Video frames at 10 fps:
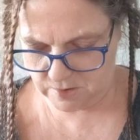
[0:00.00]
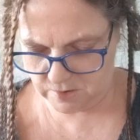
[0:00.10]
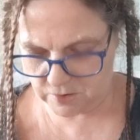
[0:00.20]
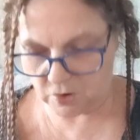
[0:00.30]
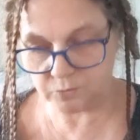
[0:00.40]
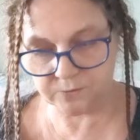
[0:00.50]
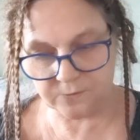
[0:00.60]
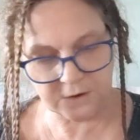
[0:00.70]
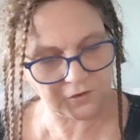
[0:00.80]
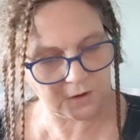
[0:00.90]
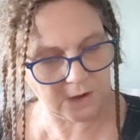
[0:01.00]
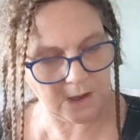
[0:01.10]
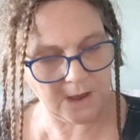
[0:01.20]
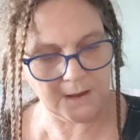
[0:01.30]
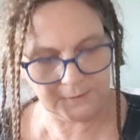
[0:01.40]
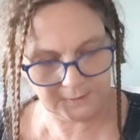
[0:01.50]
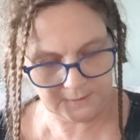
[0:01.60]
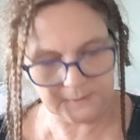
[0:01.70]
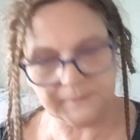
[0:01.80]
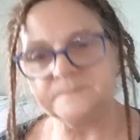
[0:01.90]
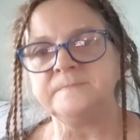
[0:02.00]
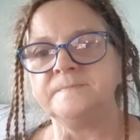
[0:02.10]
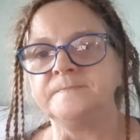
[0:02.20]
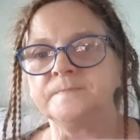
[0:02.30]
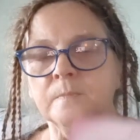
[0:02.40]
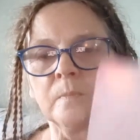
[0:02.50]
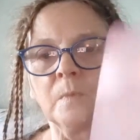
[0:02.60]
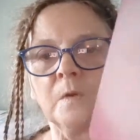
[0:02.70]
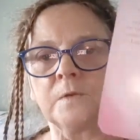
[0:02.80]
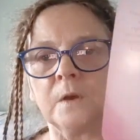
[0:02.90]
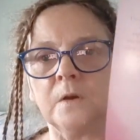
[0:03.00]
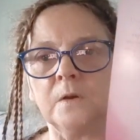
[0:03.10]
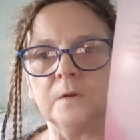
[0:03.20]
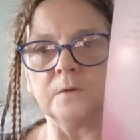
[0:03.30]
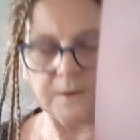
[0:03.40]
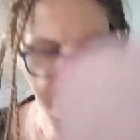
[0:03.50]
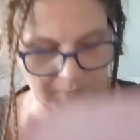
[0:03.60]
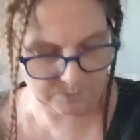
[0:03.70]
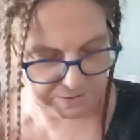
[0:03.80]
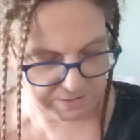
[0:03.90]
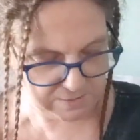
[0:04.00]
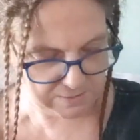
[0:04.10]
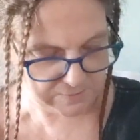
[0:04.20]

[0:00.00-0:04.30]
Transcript: cultivation card. So that's pink.